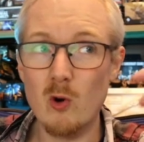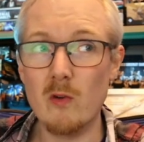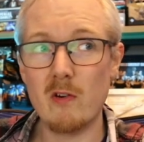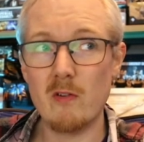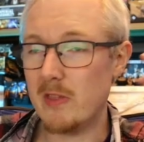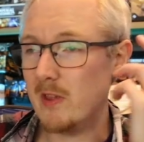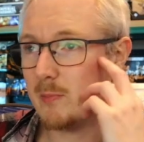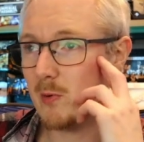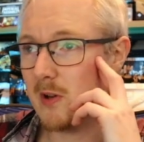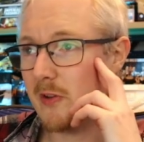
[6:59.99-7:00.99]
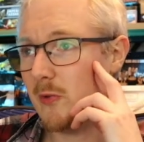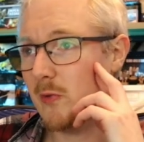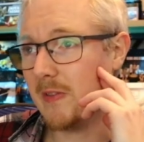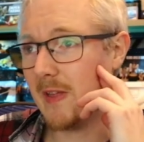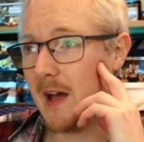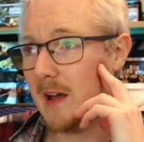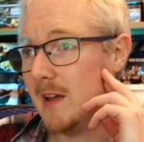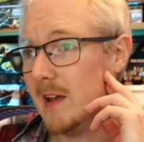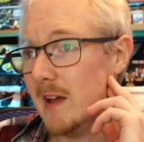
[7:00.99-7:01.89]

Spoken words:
overrun the opponents using that.